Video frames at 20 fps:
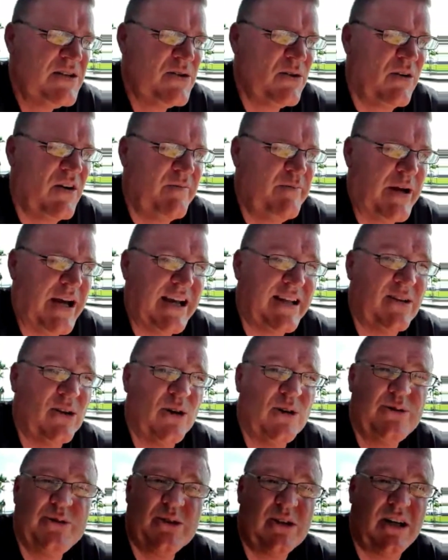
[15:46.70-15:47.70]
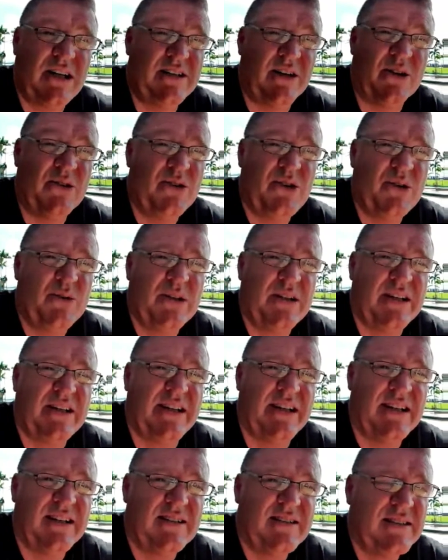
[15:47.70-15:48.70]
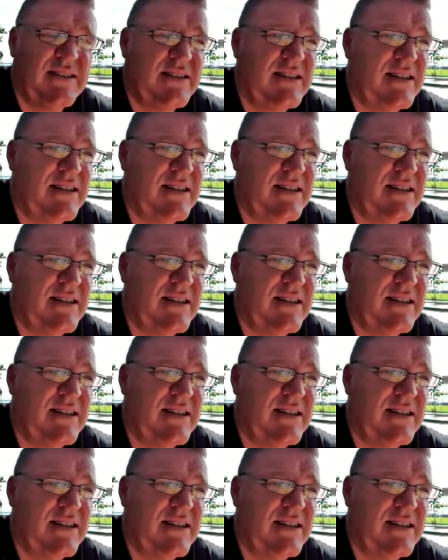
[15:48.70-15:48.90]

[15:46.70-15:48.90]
So I backed off. I don't do it again.